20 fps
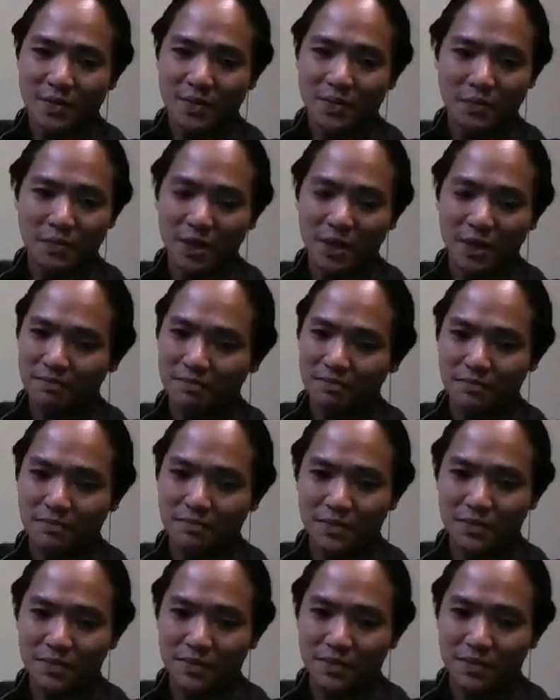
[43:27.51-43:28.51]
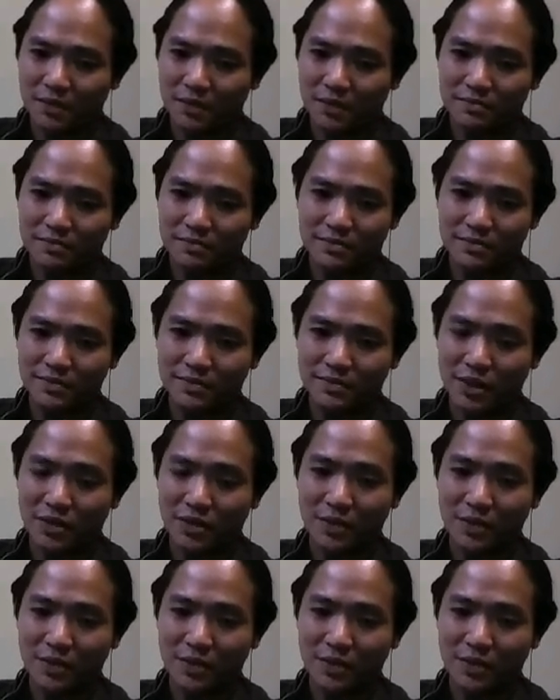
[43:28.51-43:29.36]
But on